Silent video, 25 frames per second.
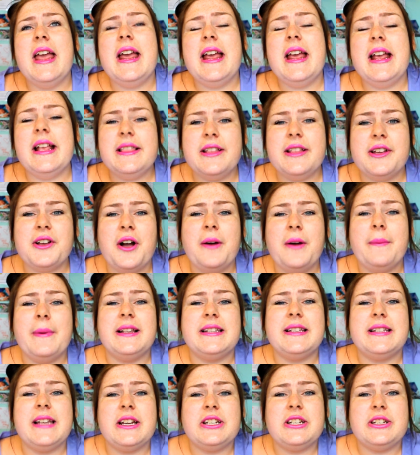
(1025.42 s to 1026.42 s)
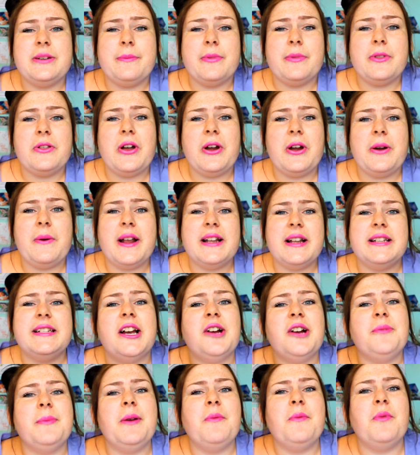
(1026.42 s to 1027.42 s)
in the comment section below, and
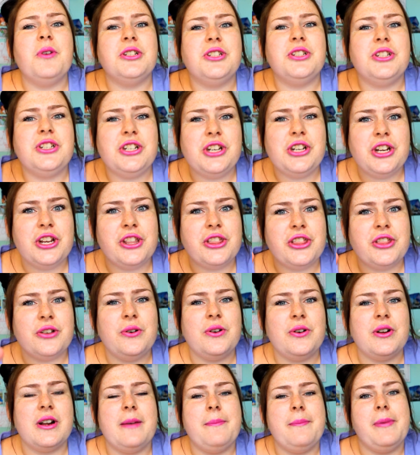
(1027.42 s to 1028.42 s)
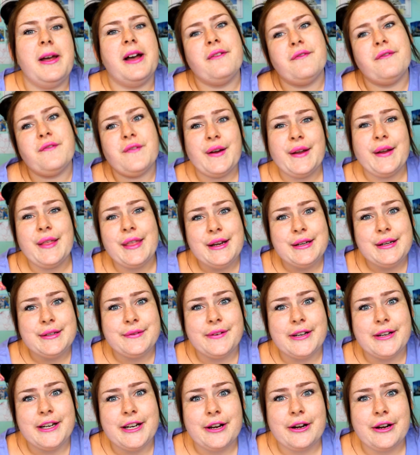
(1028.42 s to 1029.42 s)
tell me what you thought about Freely's
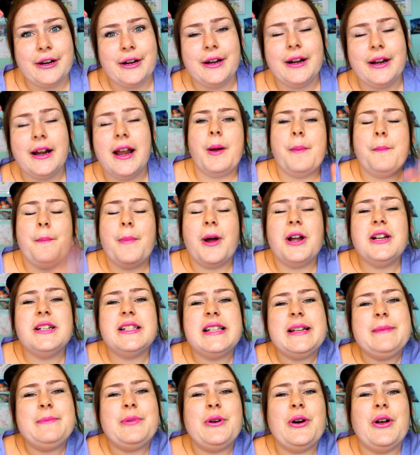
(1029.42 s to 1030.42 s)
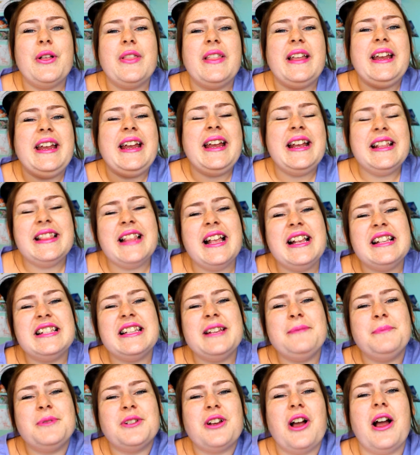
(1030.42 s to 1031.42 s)
video. Most importantly, hit that
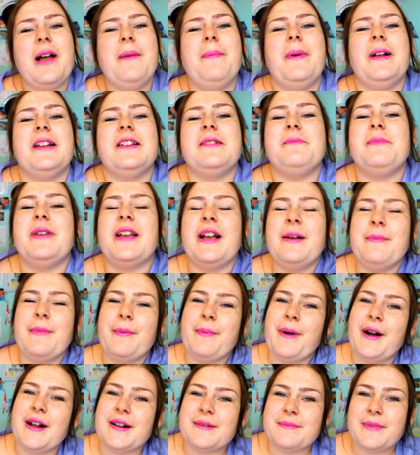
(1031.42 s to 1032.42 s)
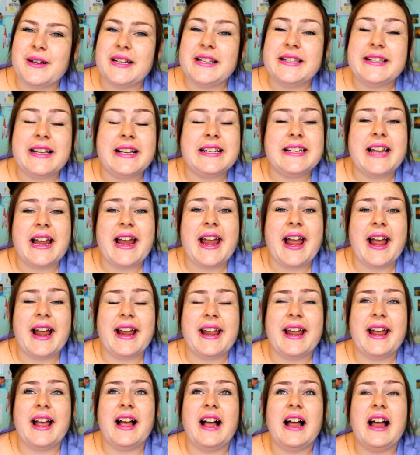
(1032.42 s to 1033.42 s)
subscribe button and become a part of my Sunday
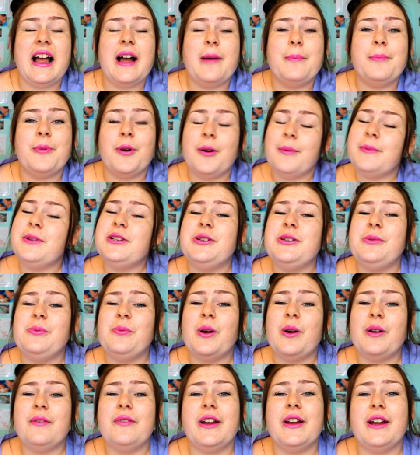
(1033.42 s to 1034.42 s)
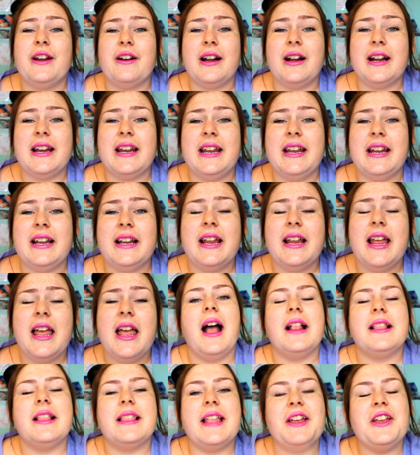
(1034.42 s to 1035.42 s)
hangout. I promise you won't regret it.
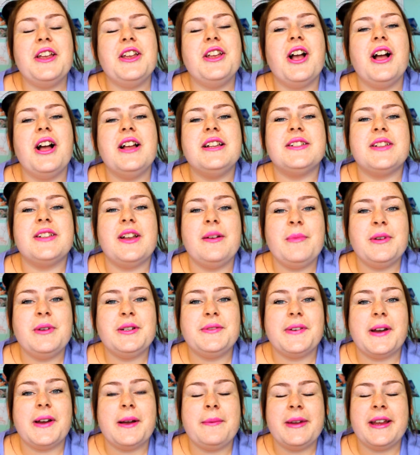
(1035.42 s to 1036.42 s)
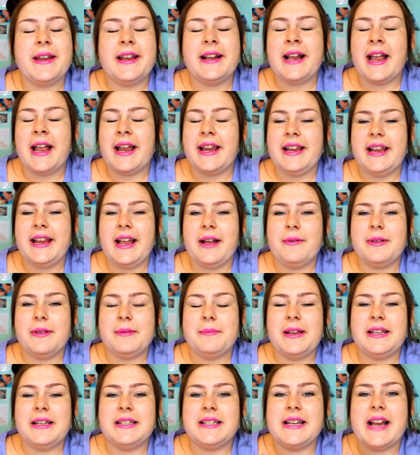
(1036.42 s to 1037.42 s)
Thank you guys so much for coming and hanging out with
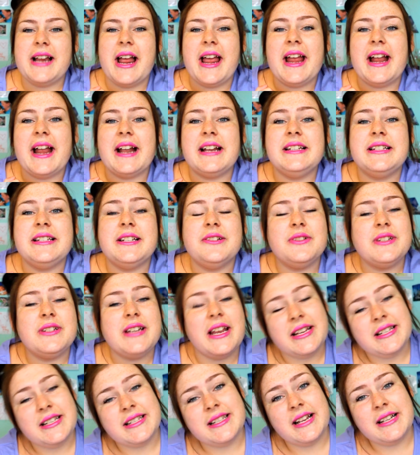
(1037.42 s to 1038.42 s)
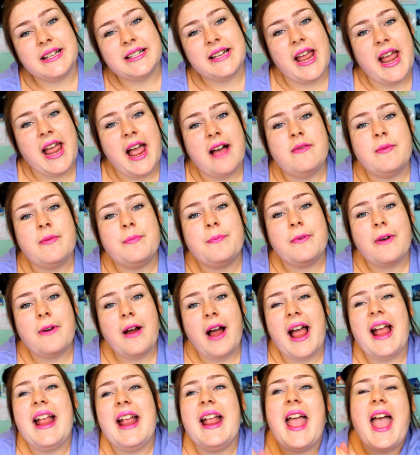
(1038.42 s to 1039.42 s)
me today, and until next Sunday, have a
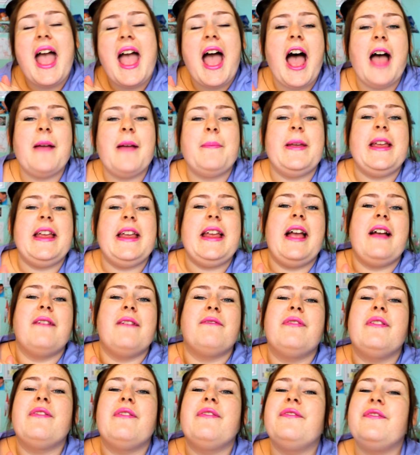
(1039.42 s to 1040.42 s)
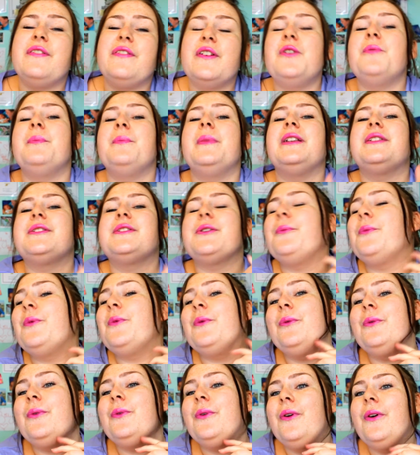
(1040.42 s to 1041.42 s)
bright, happy and fulfillment
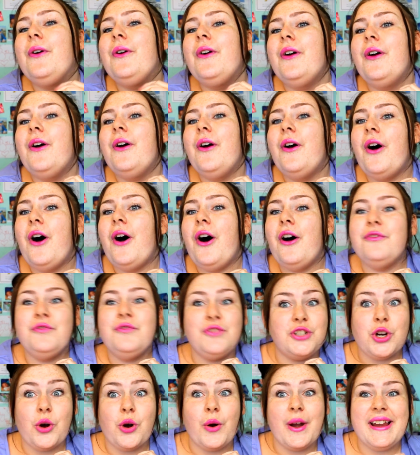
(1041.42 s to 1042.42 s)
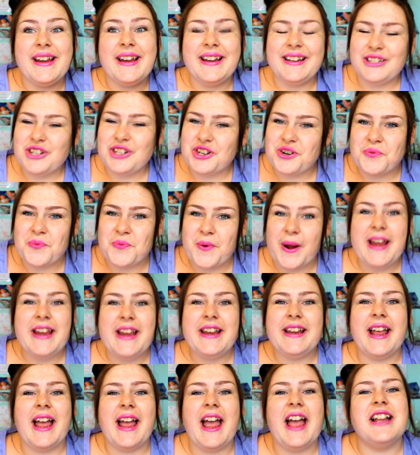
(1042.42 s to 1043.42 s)
of joy in your
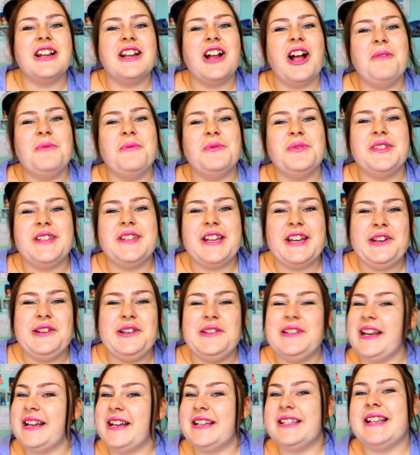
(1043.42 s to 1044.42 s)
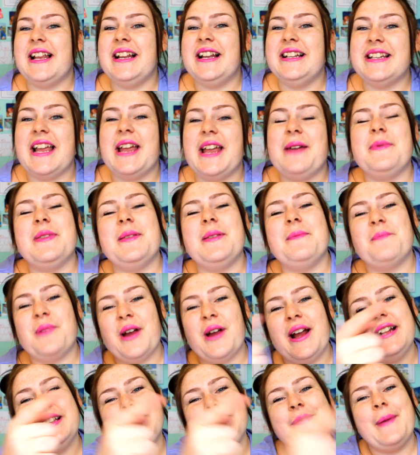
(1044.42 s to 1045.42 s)
week, and I will see you next Sunday with a
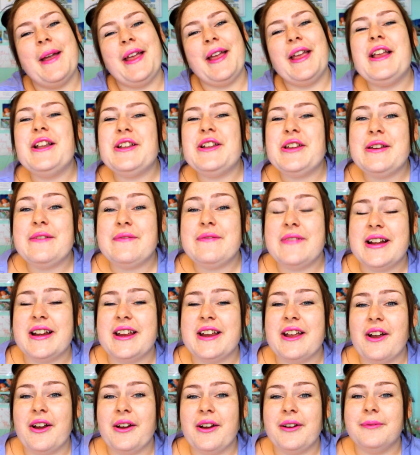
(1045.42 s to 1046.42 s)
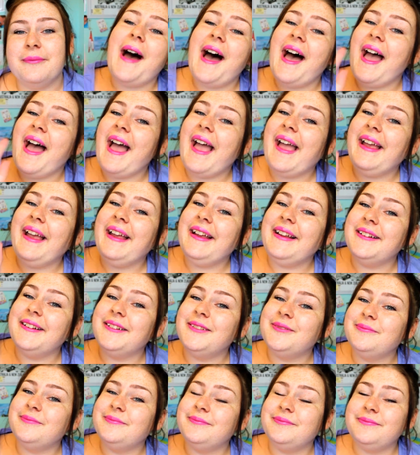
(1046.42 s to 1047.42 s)
brand spanking new video. Bye!